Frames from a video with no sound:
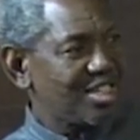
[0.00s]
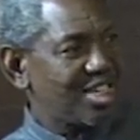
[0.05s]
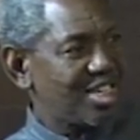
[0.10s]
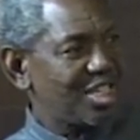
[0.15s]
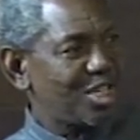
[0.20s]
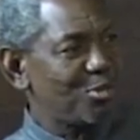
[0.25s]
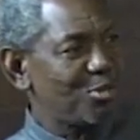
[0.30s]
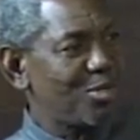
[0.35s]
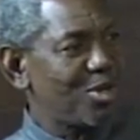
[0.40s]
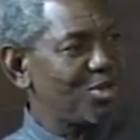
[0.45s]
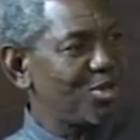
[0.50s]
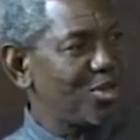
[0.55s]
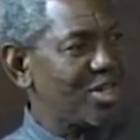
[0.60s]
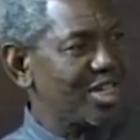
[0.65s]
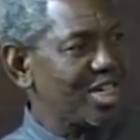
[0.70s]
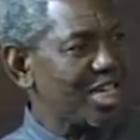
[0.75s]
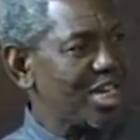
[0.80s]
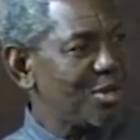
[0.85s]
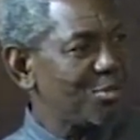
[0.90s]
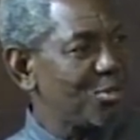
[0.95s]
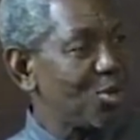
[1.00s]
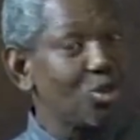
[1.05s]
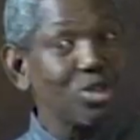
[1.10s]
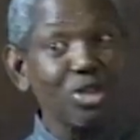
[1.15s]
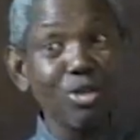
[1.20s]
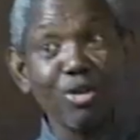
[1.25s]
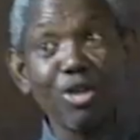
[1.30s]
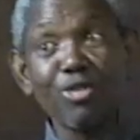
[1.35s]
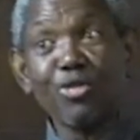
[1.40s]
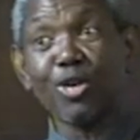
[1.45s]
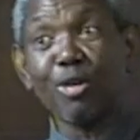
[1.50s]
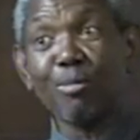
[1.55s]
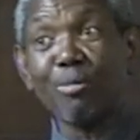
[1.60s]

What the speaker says: Emmanuel, came all the way from